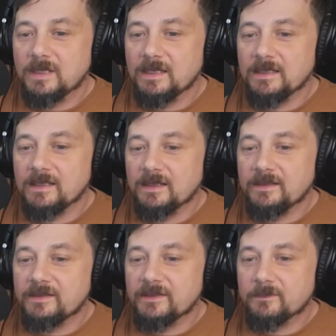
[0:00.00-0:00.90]
it
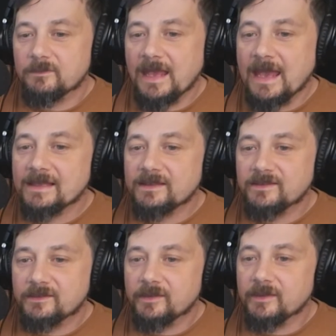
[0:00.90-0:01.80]
just adds
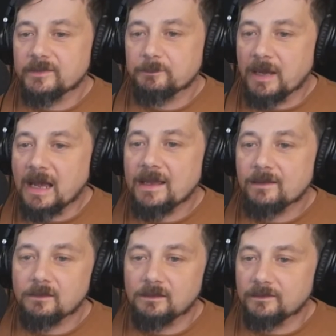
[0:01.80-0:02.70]
to this
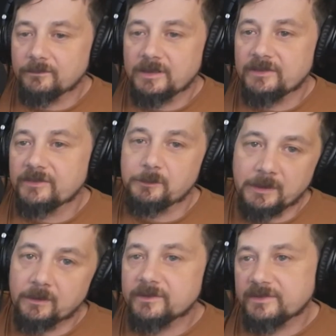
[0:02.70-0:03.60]
pile of
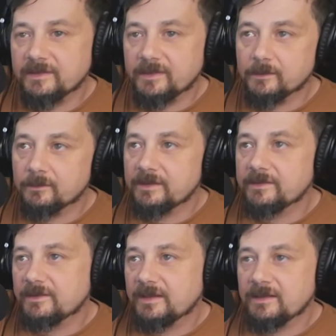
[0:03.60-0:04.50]
conspiracy
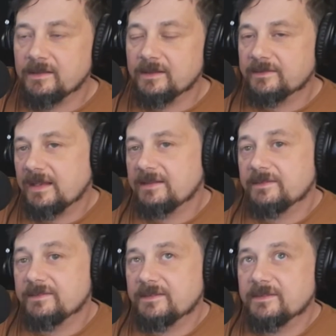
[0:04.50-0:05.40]
theories, and this case
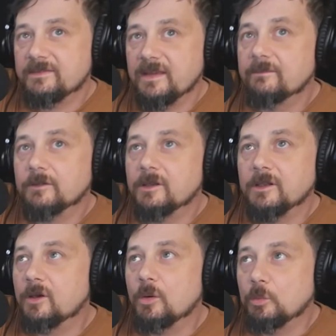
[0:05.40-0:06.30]
is just never going
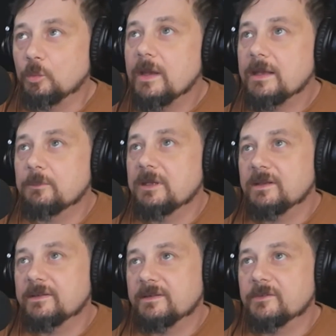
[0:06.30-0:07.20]
to go away
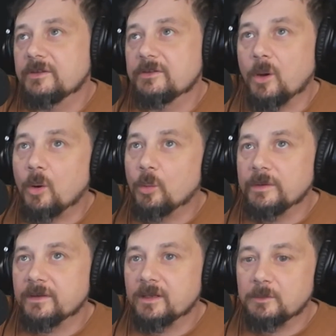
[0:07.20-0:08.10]
because there's just
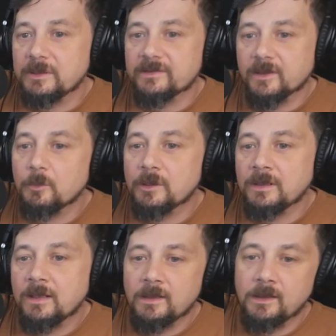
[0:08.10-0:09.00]
always going to be someone,
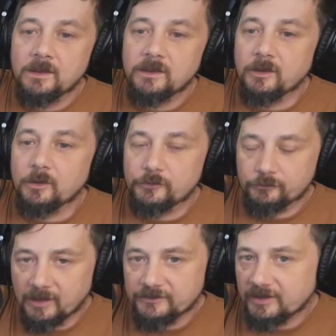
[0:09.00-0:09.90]

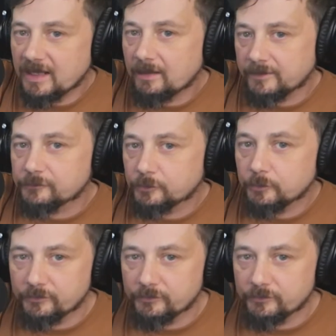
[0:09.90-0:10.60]
stretching out the truth